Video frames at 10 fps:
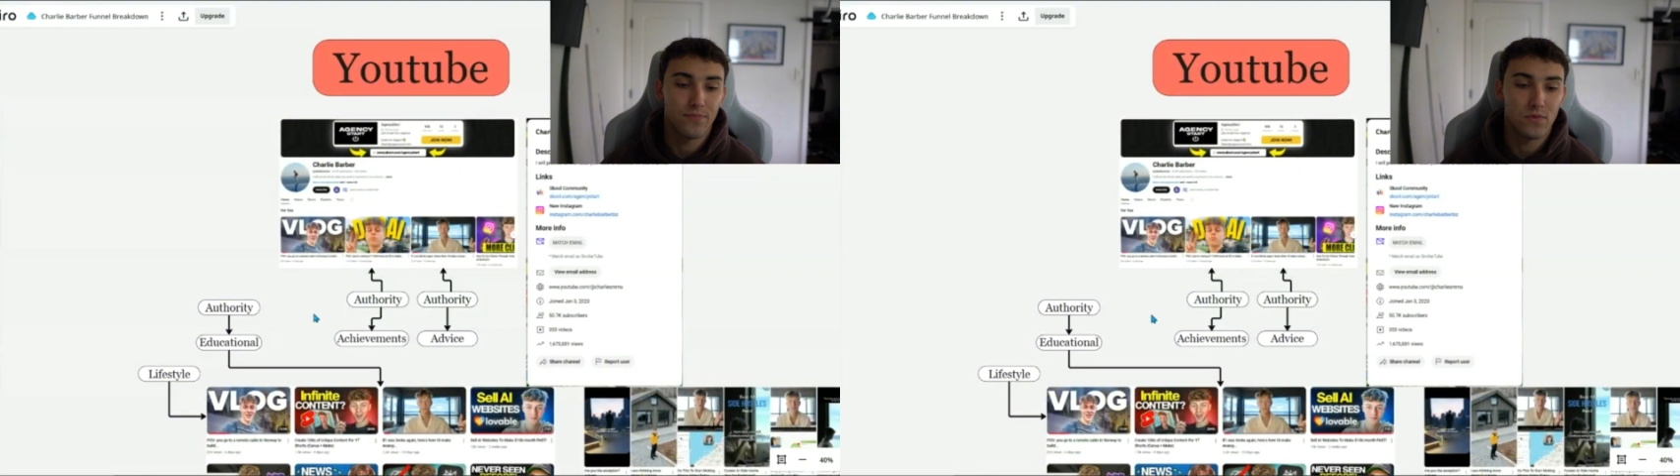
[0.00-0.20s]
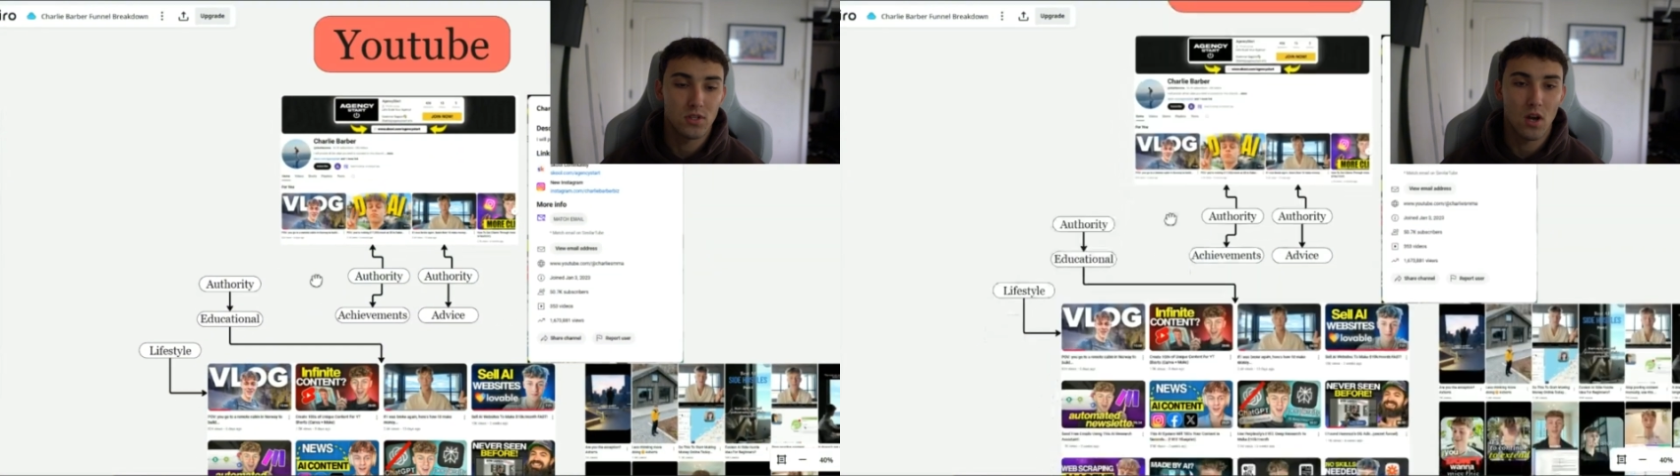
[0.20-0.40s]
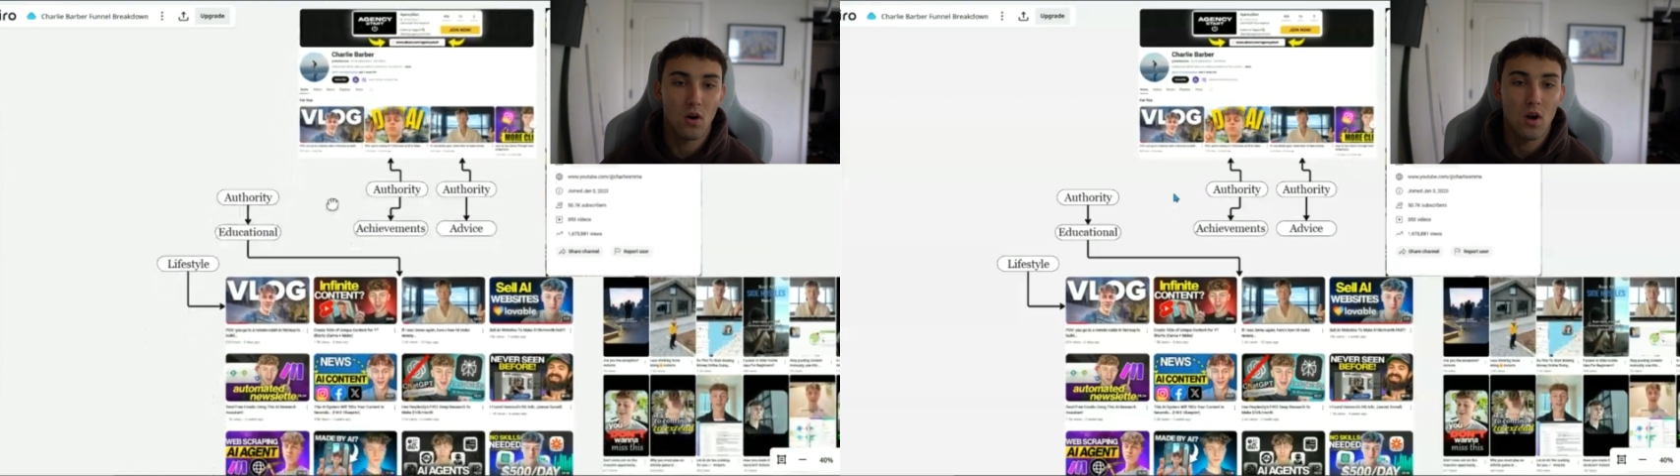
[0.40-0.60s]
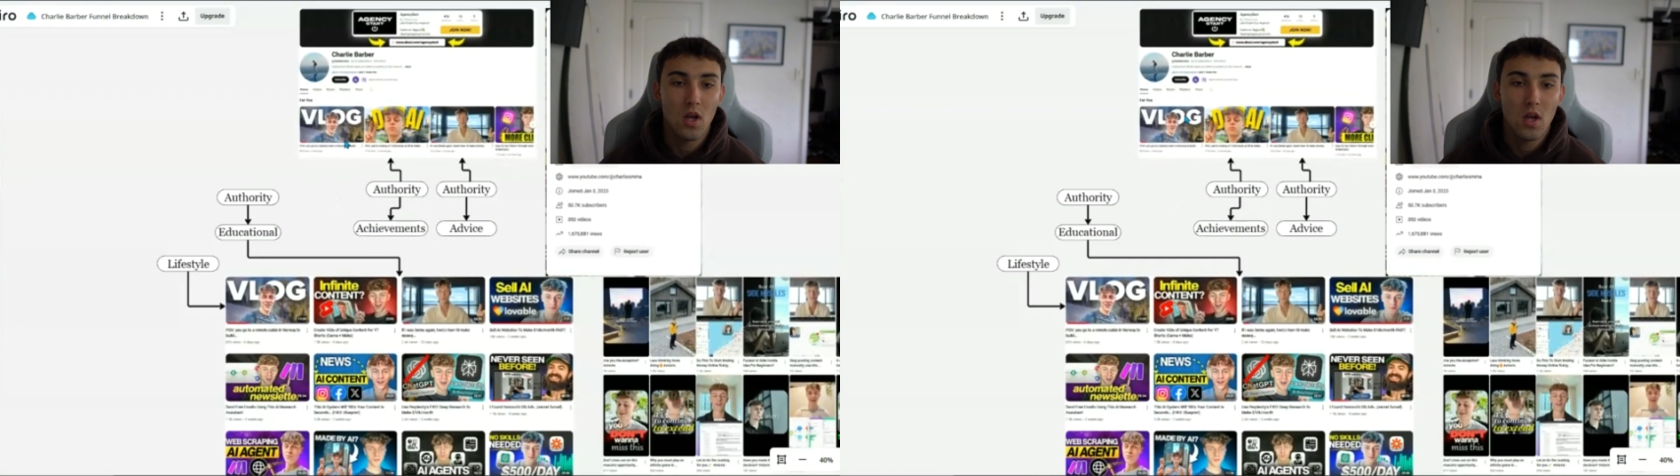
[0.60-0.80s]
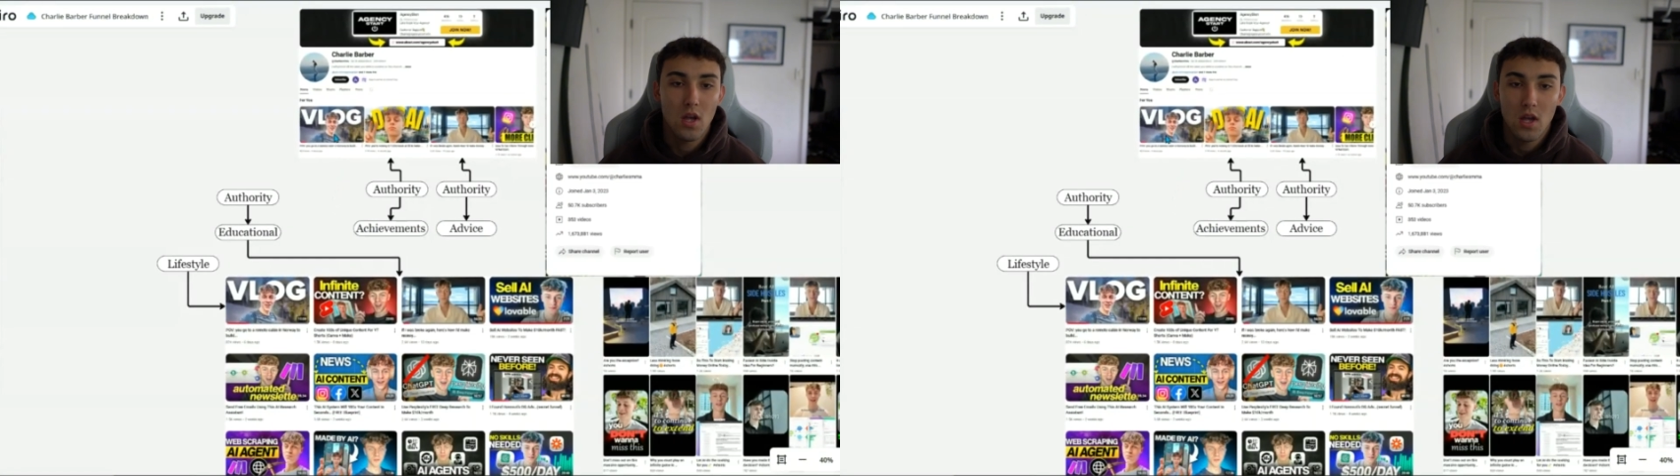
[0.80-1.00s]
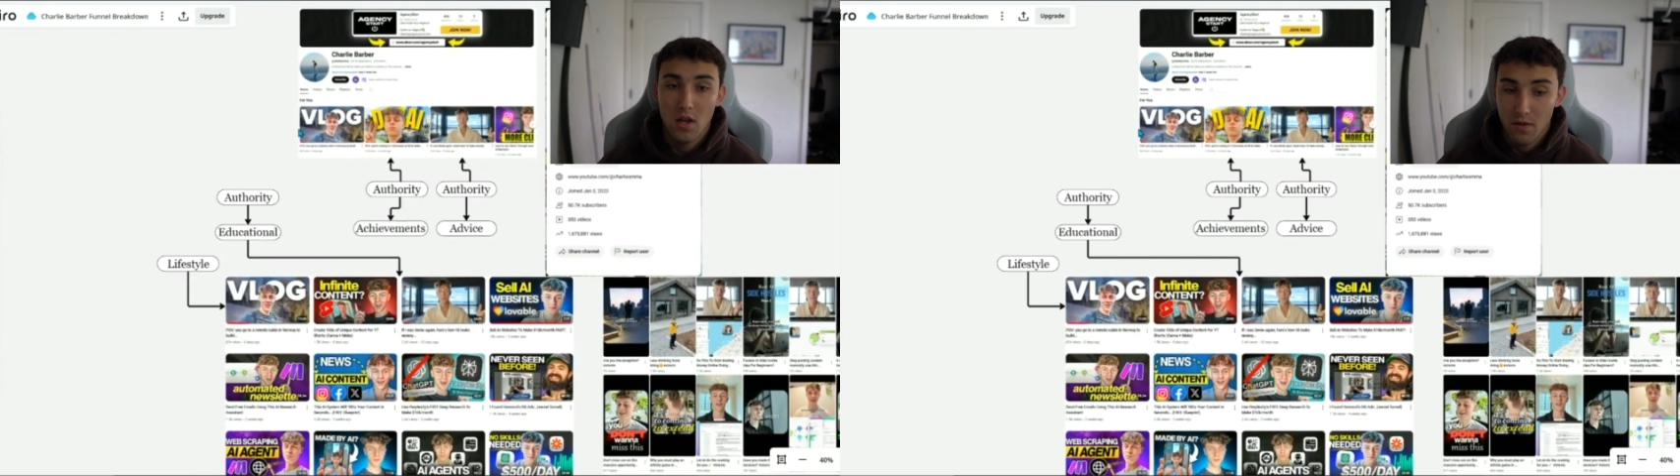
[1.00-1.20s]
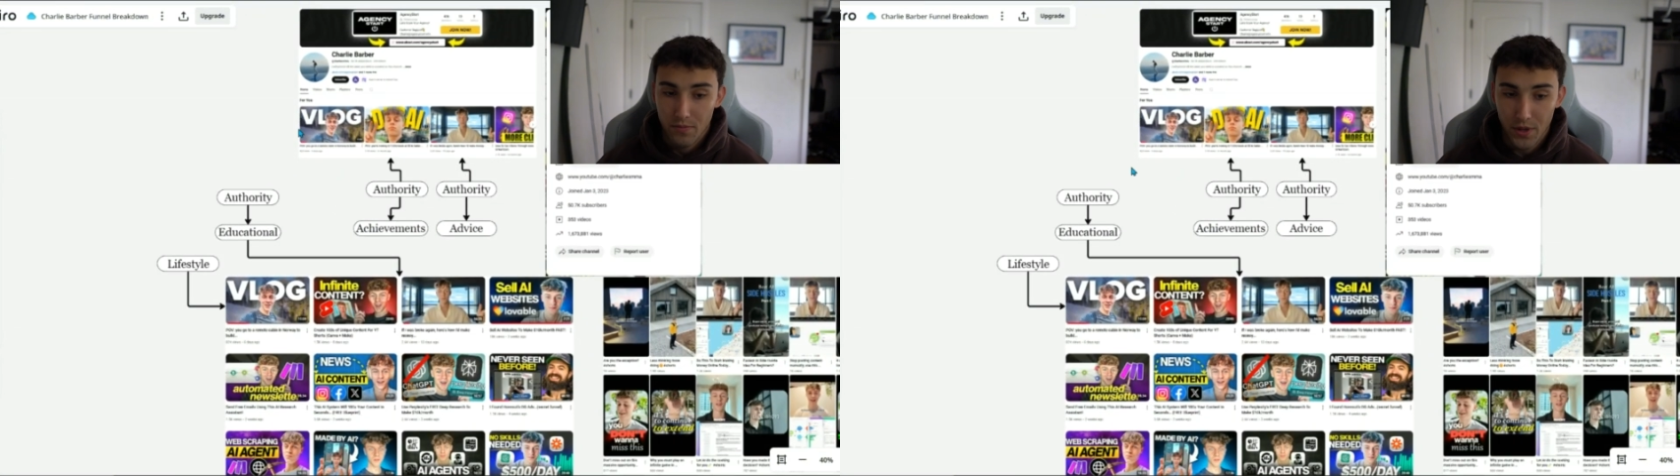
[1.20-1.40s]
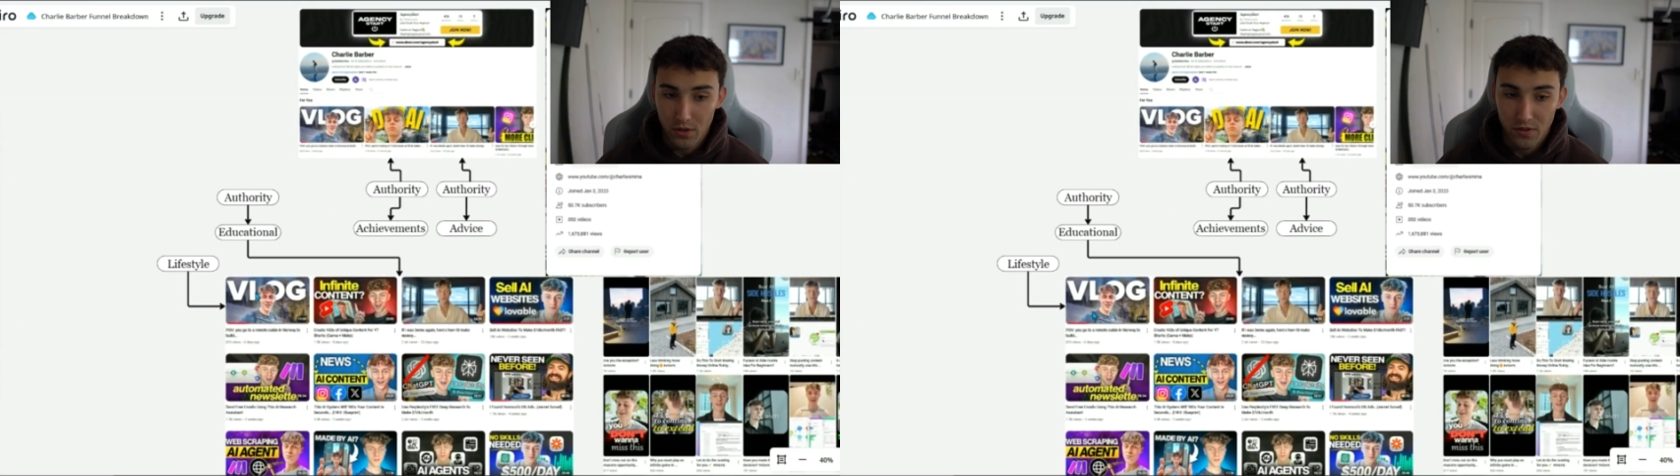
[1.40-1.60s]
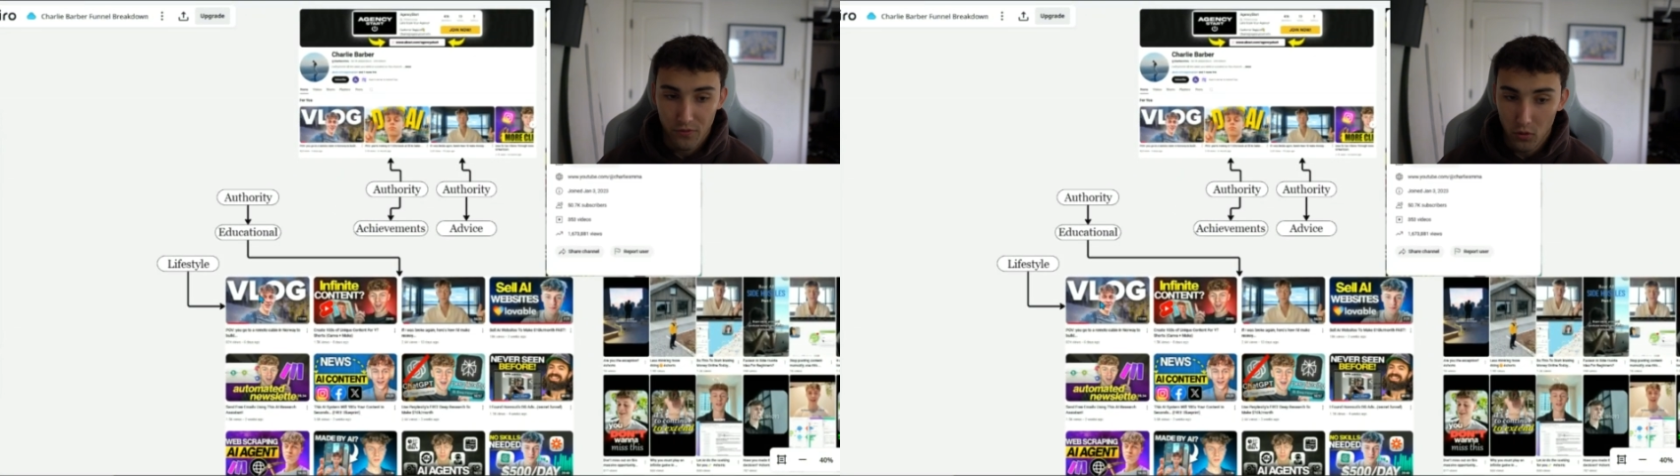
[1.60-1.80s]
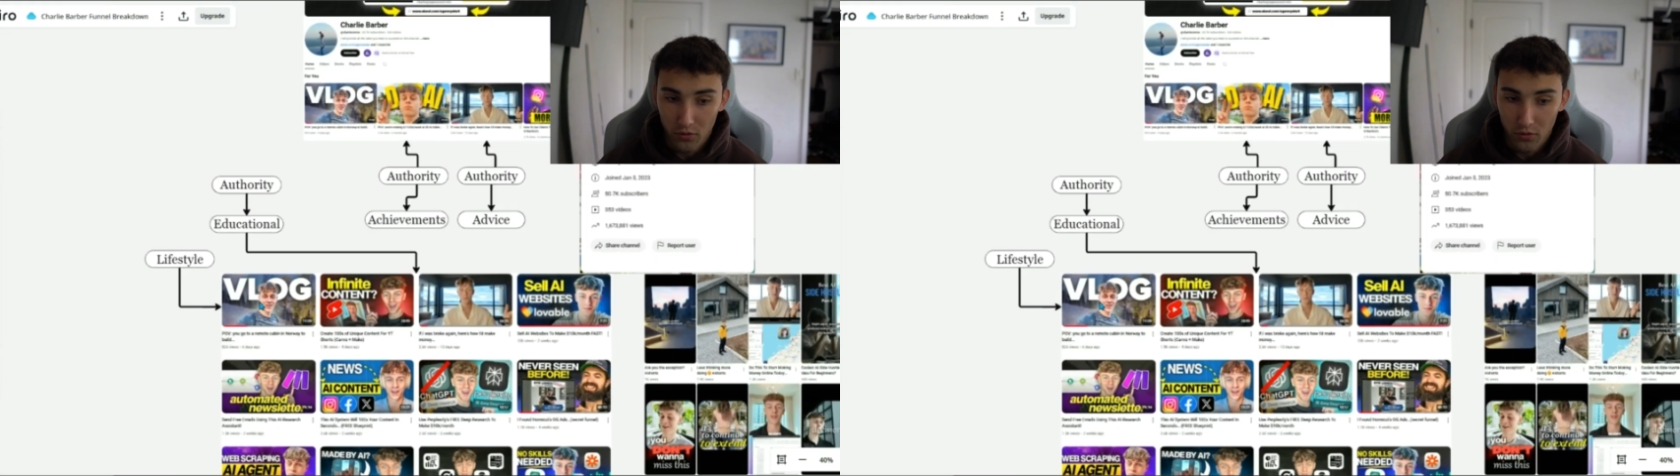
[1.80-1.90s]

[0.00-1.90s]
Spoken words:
So there's full